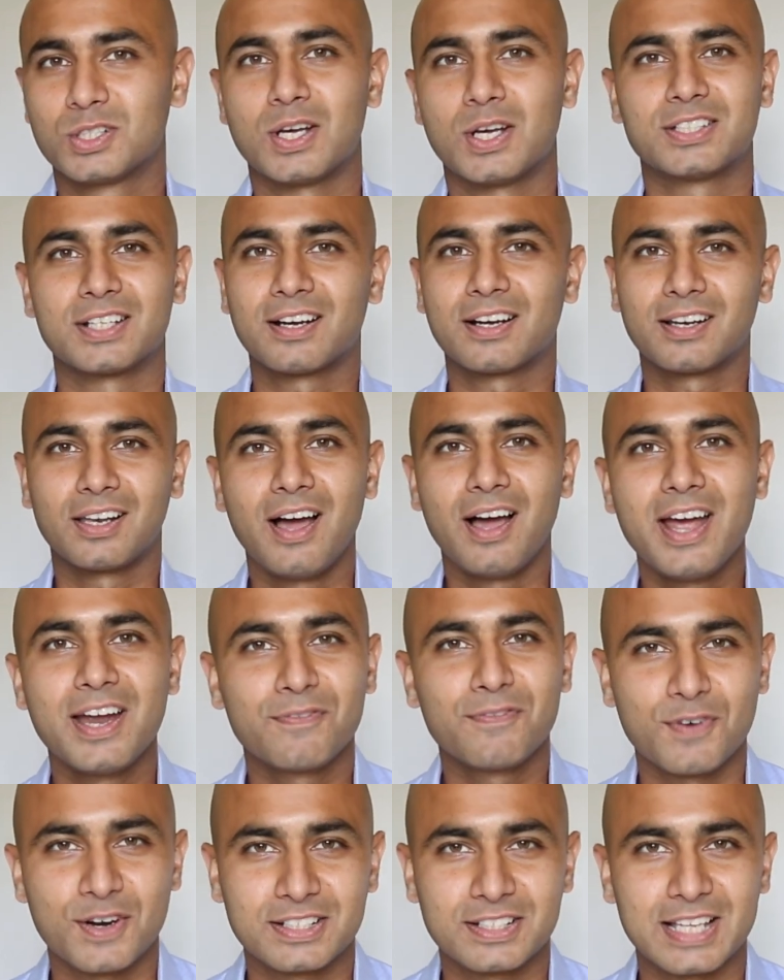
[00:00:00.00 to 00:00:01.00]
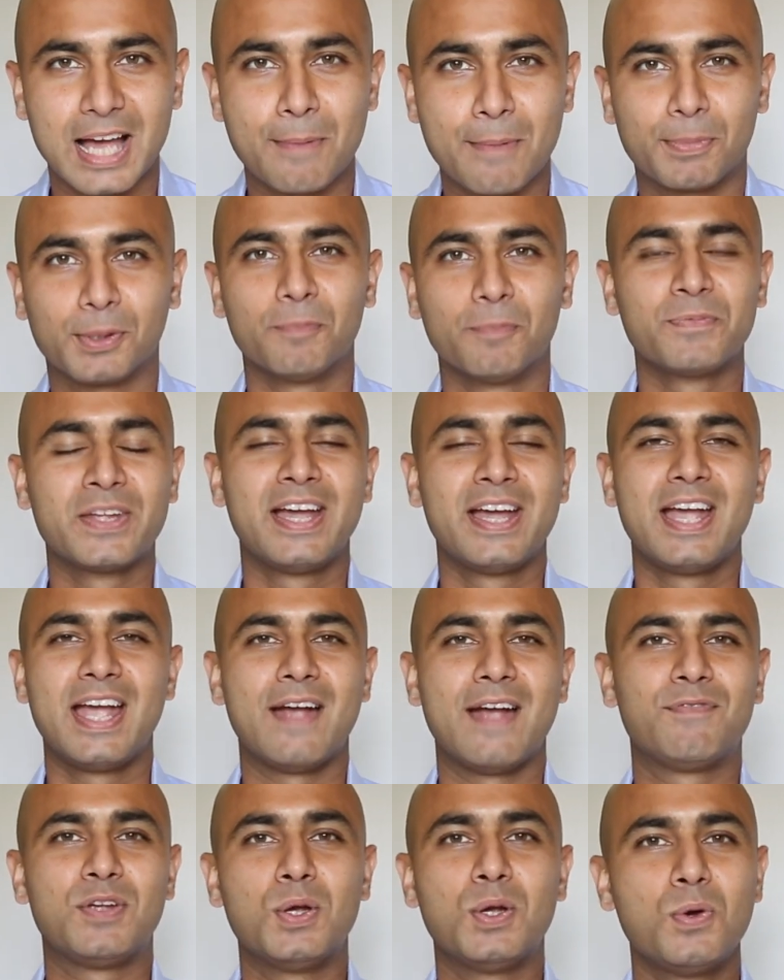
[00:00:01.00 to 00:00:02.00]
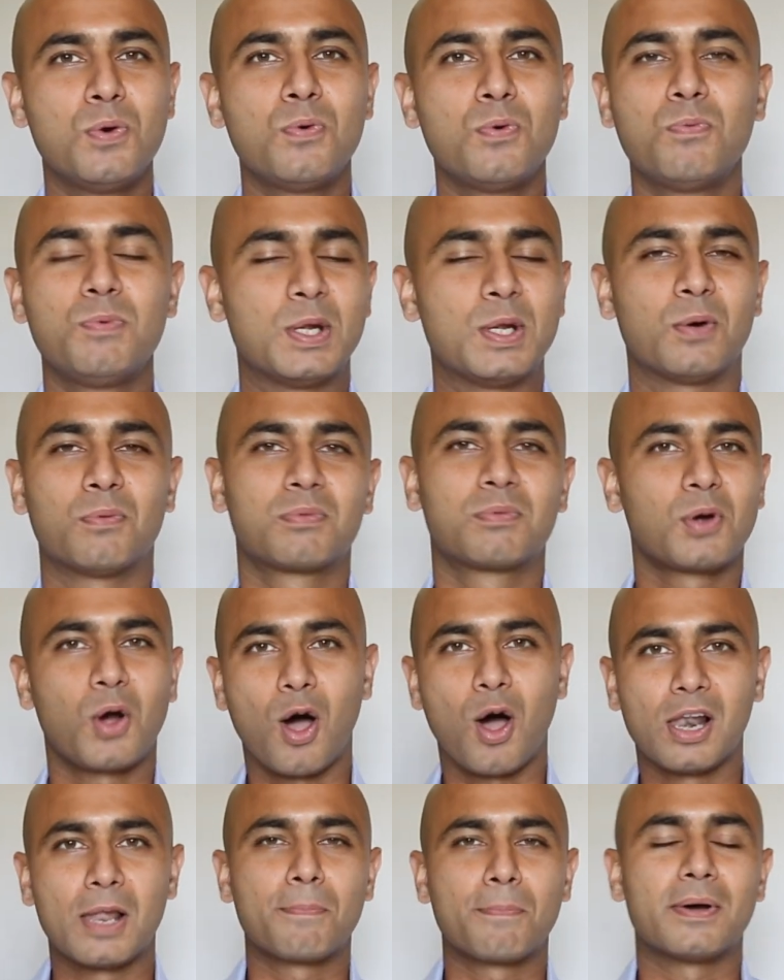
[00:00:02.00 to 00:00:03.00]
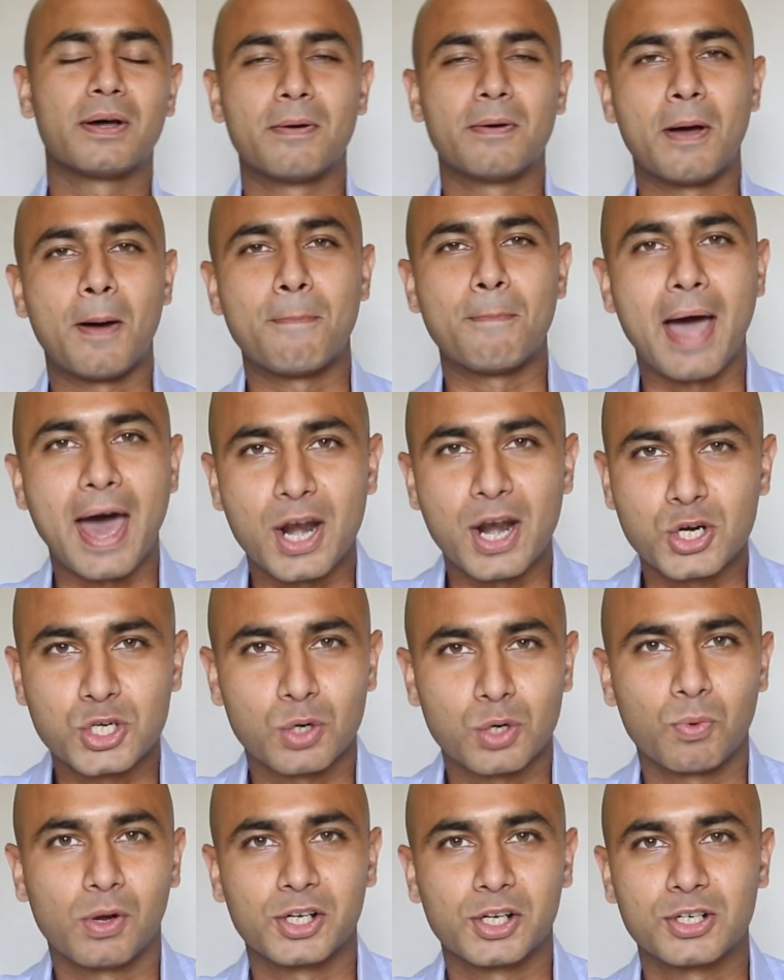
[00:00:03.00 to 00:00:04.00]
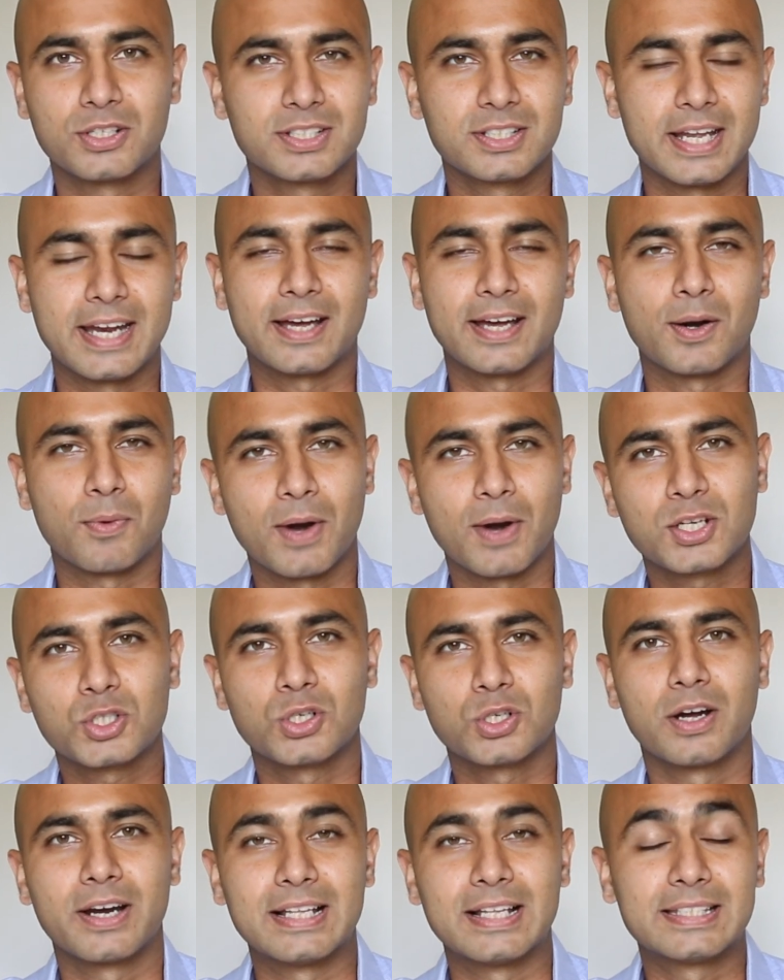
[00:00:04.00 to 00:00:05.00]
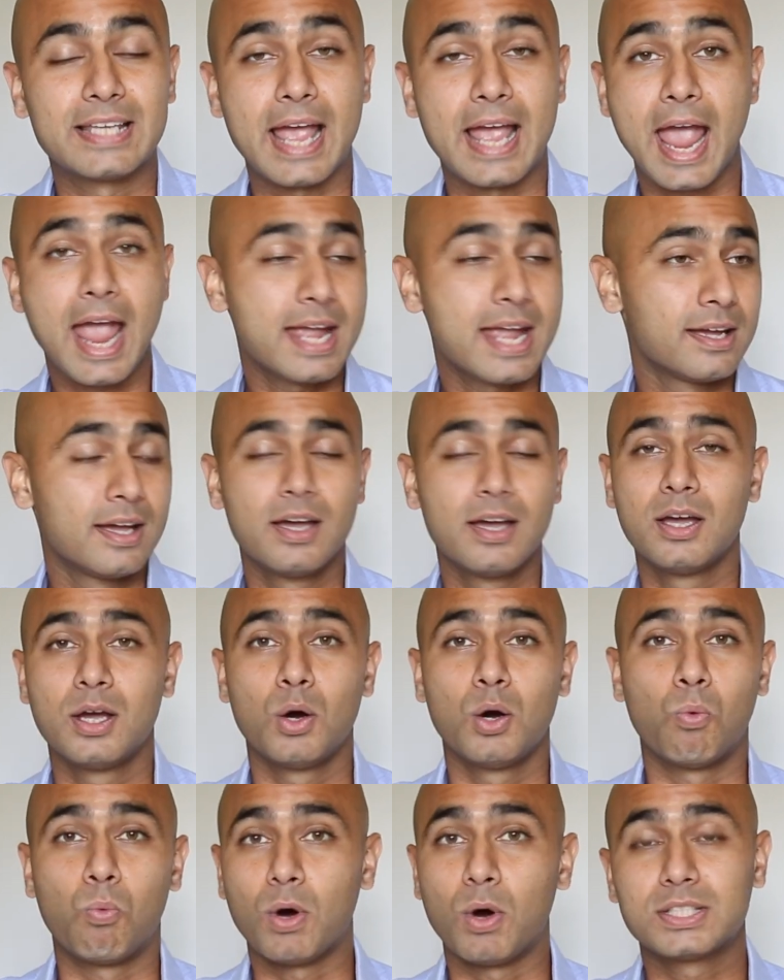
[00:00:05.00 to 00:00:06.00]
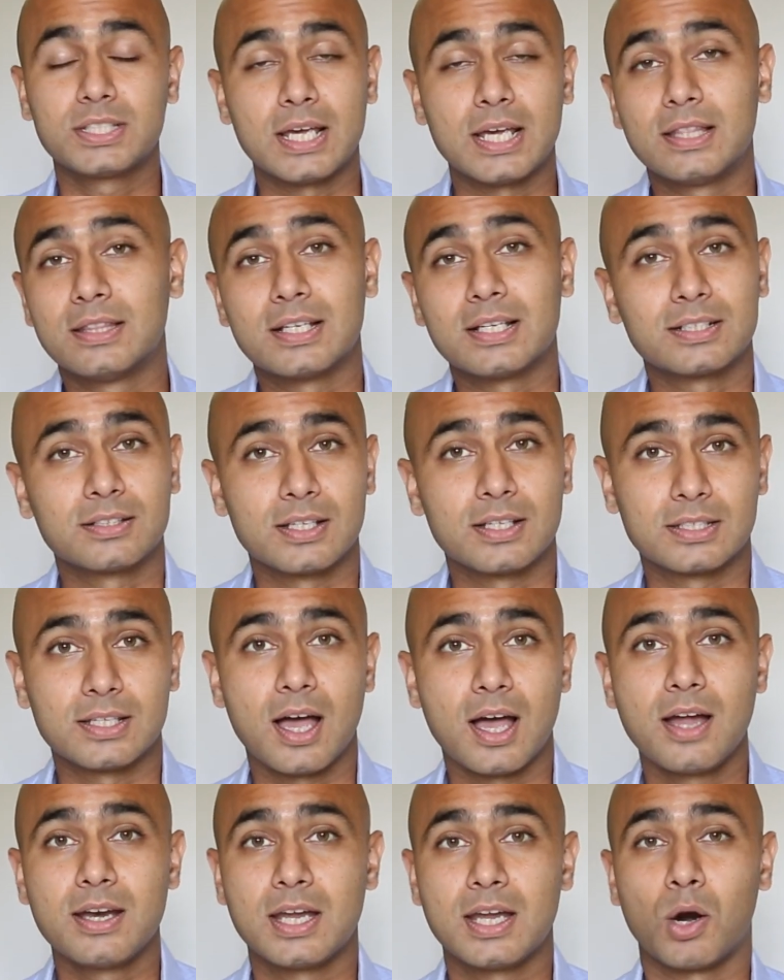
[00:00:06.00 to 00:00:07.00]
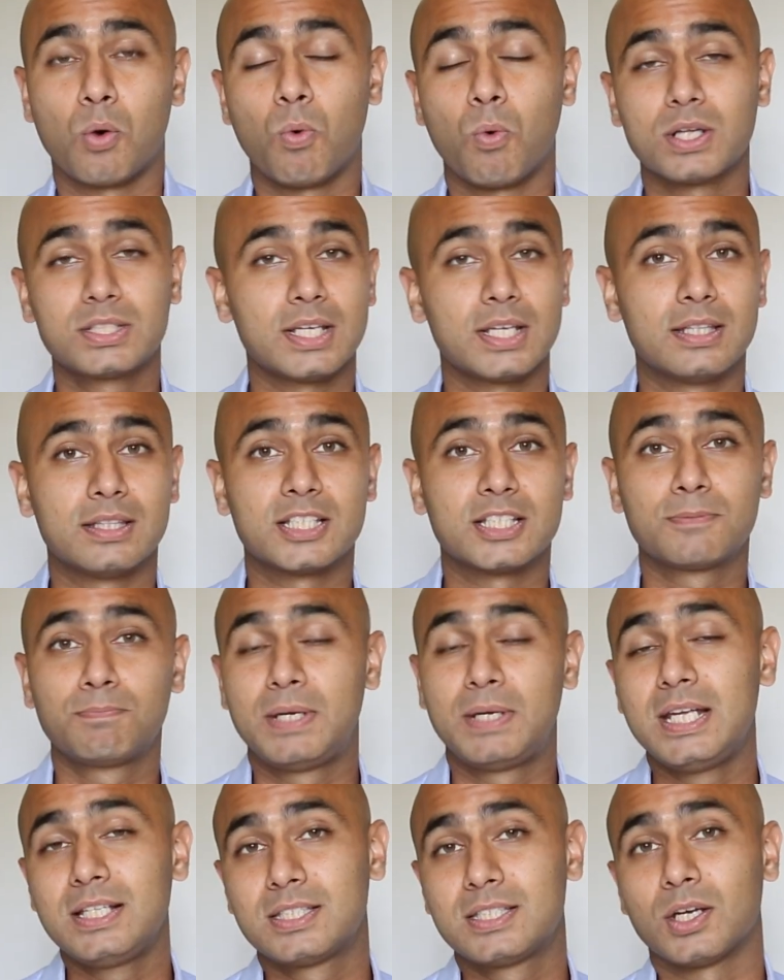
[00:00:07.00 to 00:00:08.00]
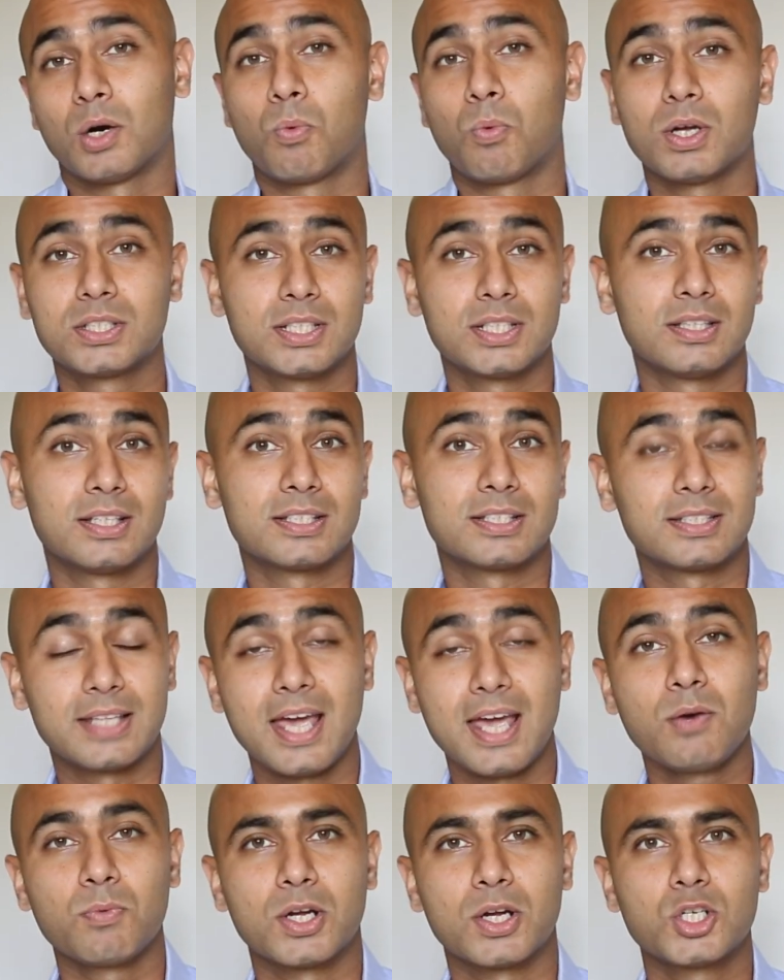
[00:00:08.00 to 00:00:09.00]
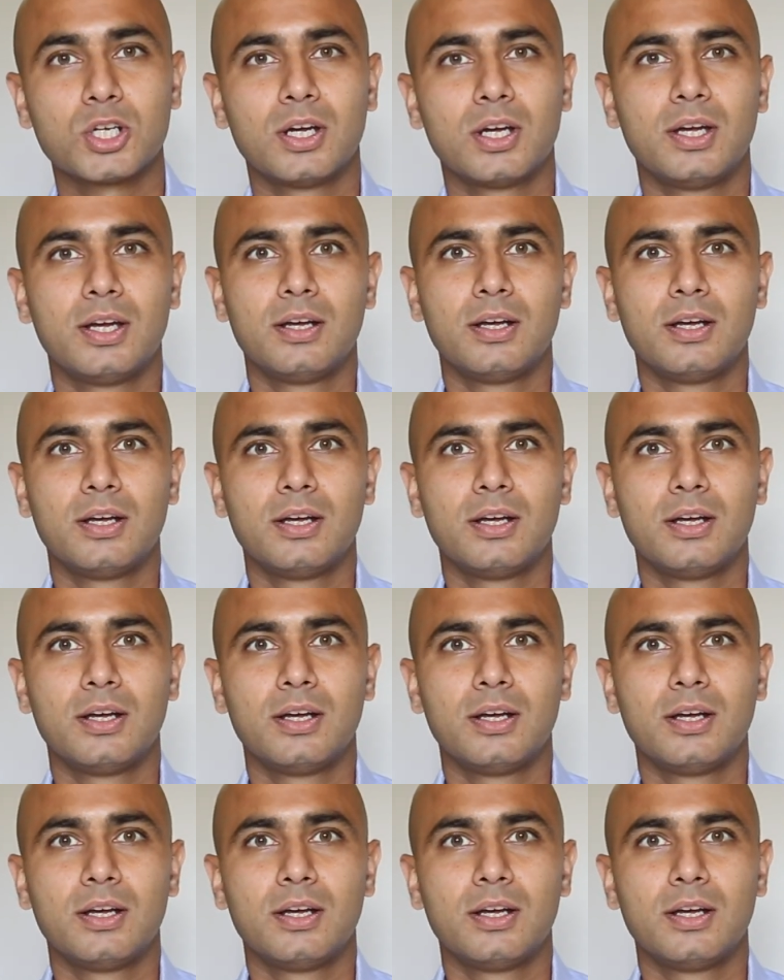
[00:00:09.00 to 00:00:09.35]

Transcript: So as a client, for example, if you call up a manager while you're sitting at a restaurant and say, hey, what's in this lasagna, or what's in this pizza, or what's in this sandwich,